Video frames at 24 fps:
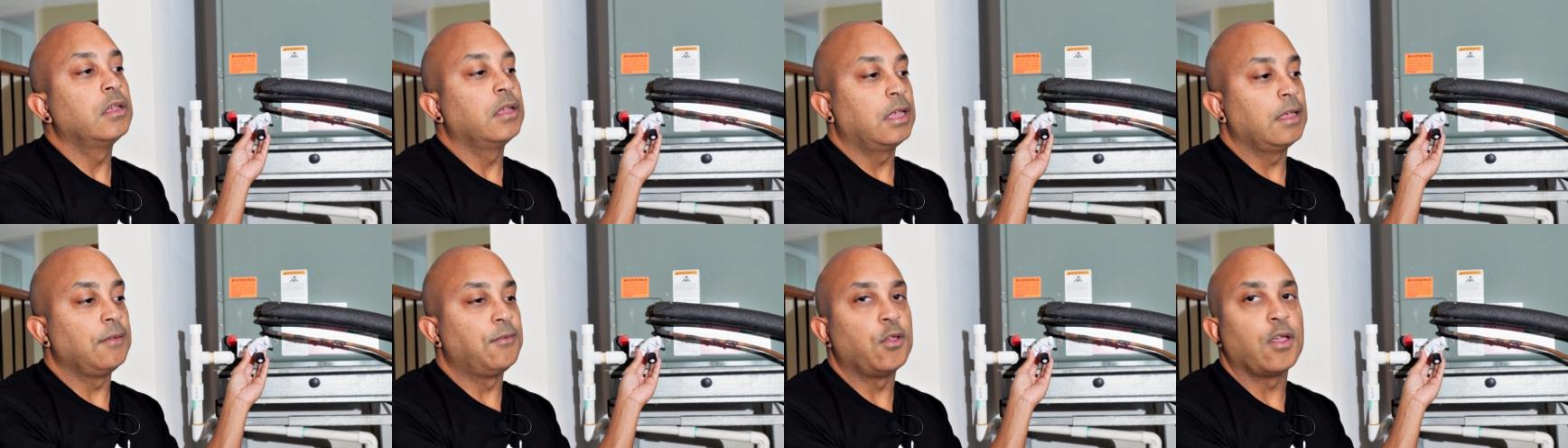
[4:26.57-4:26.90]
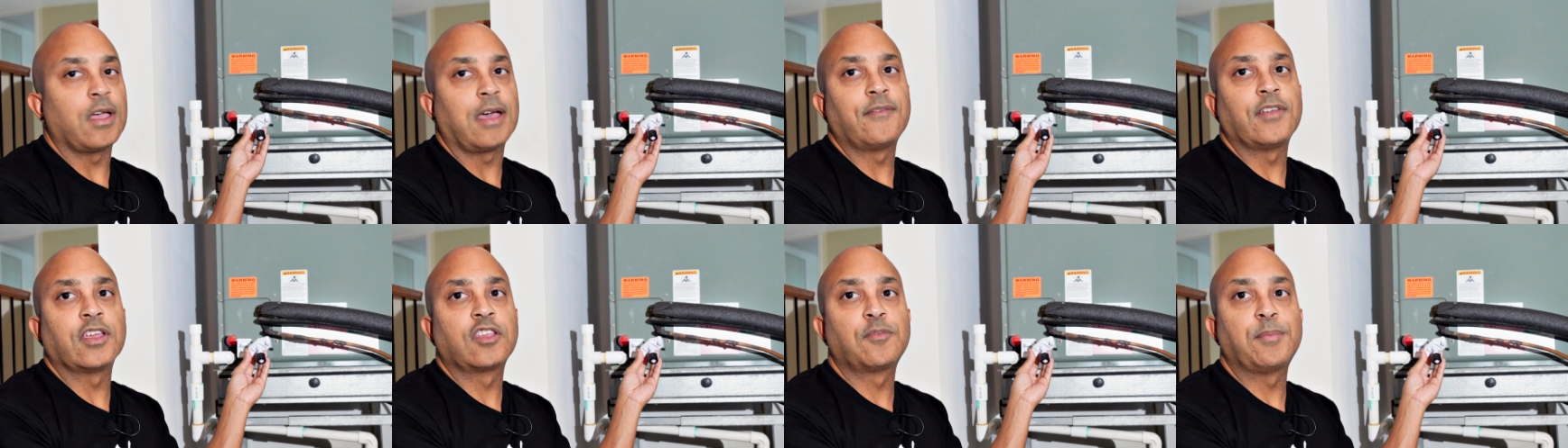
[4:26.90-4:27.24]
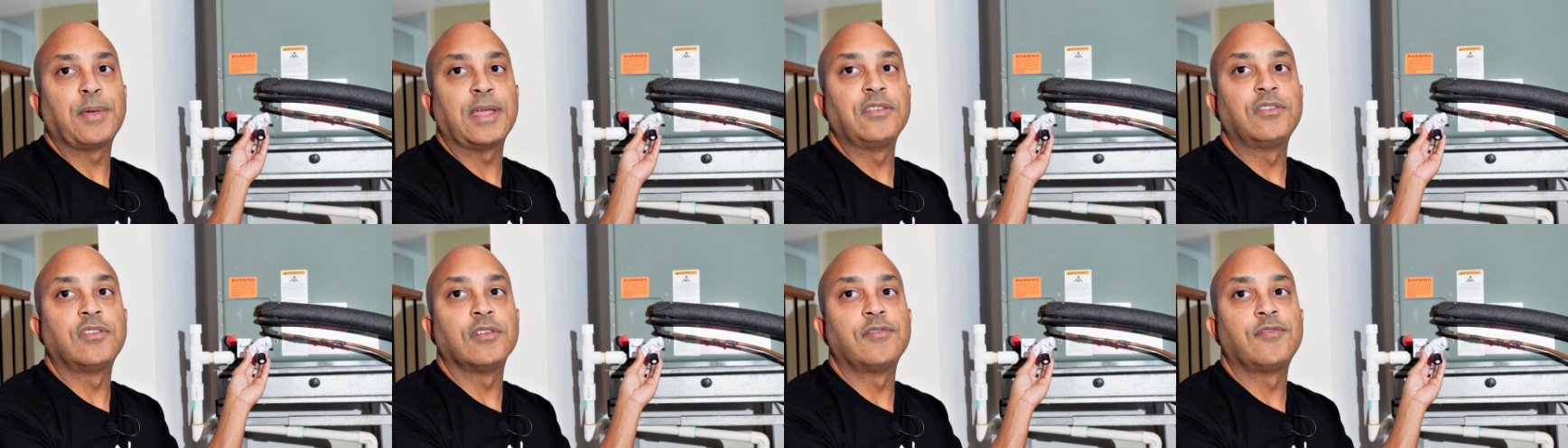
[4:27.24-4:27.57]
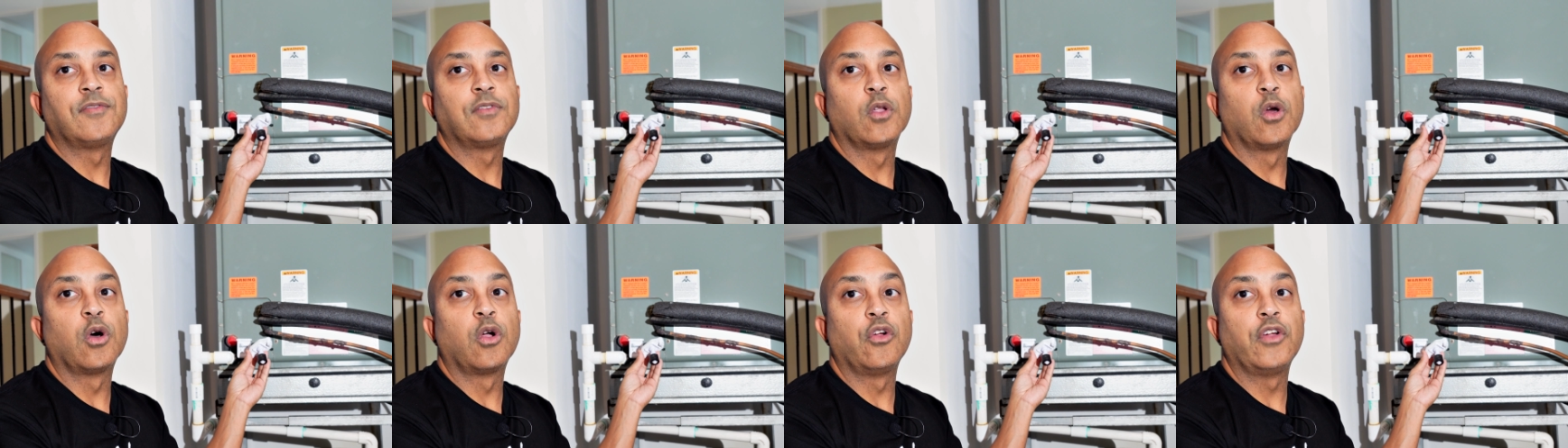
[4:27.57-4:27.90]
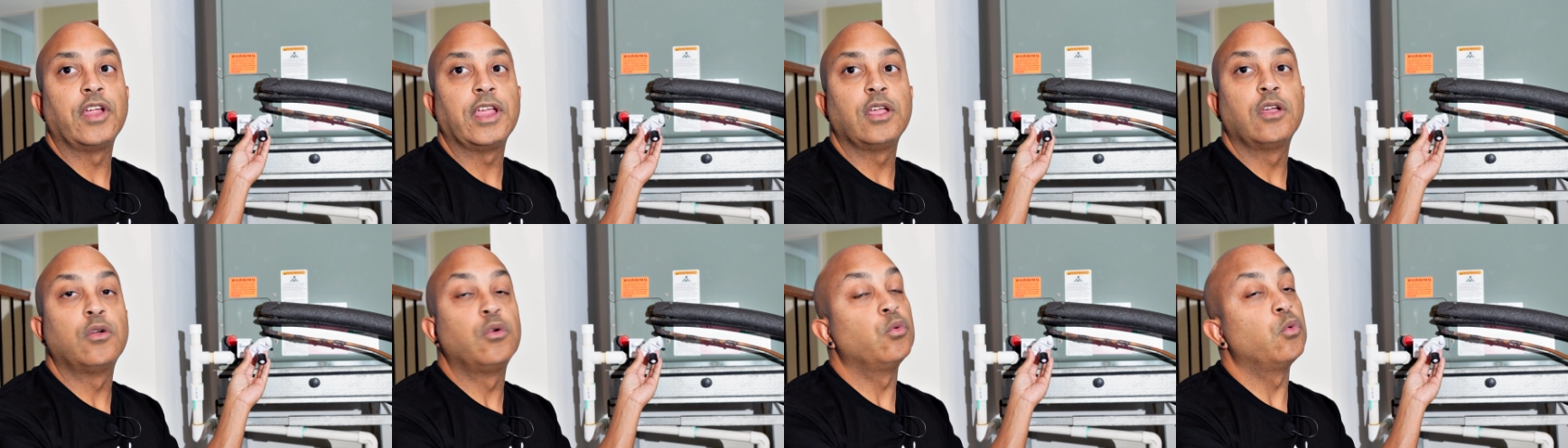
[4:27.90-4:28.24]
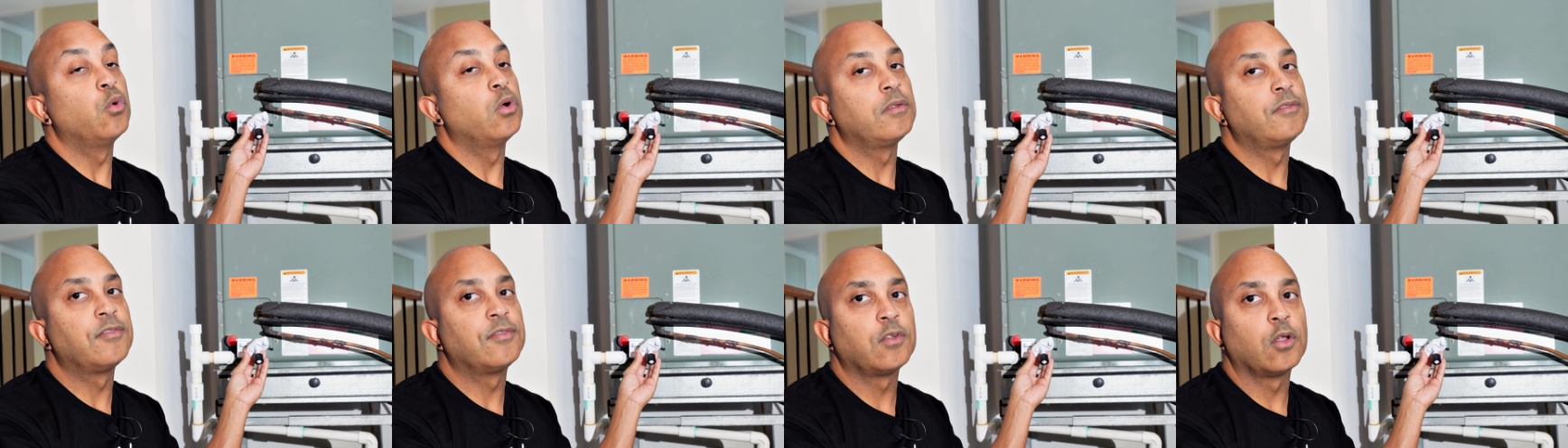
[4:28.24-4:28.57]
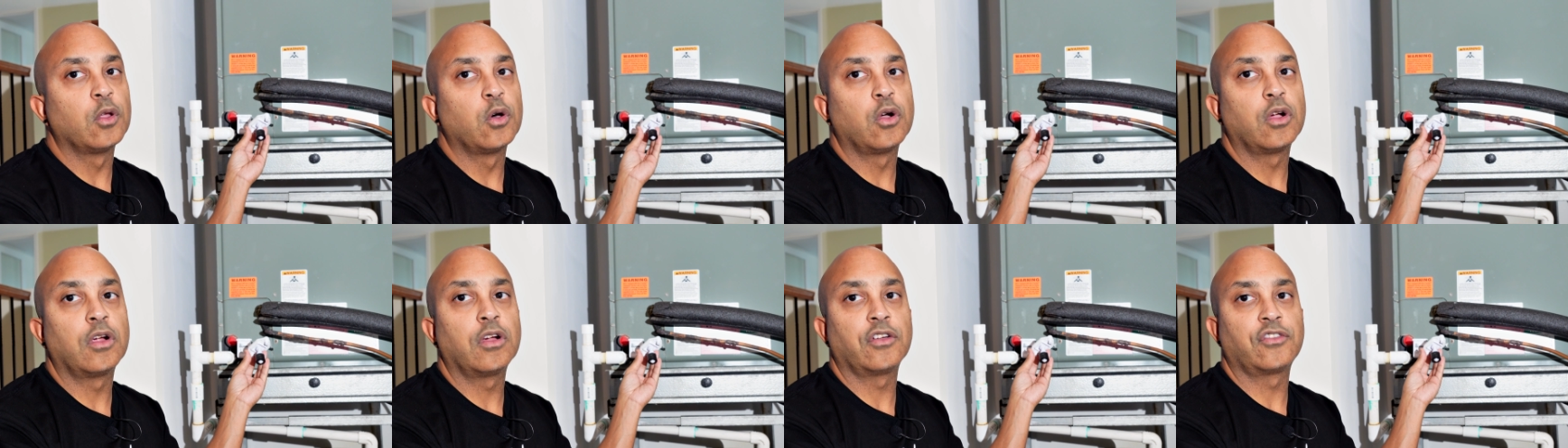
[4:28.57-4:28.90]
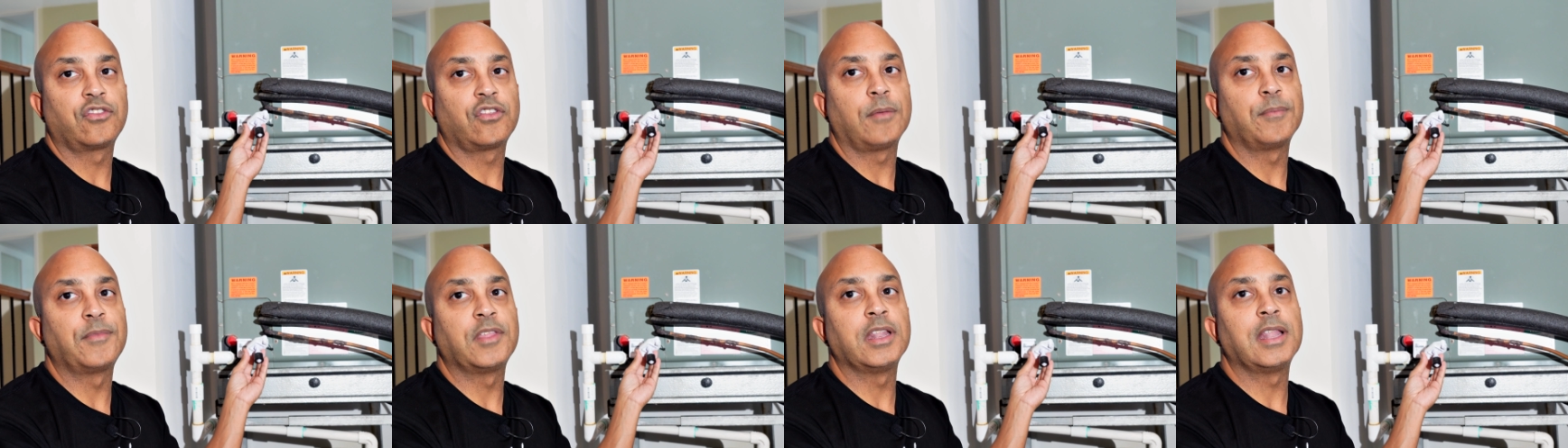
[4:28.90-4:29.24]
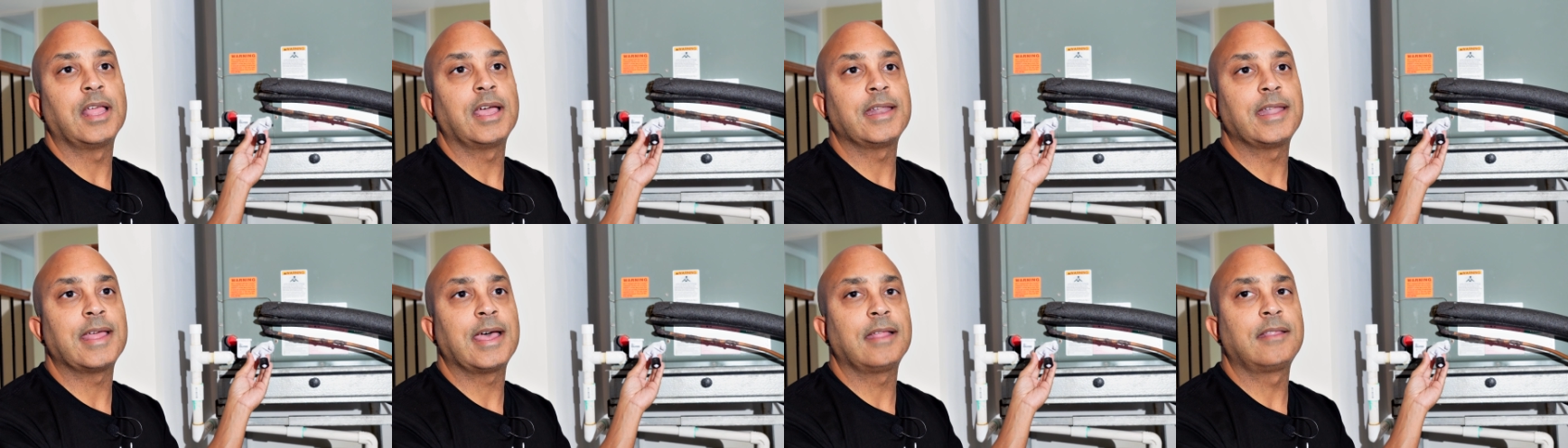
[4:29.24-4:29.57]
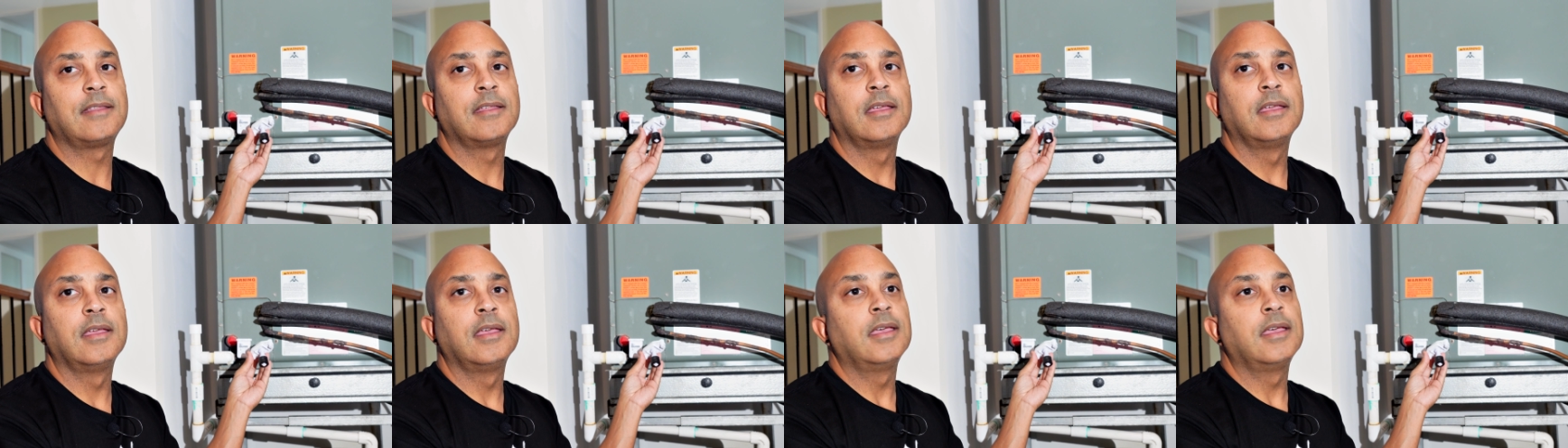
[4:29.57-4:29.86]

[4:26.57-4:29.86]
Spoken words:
if you have expensive flooring, wood floor or something like that,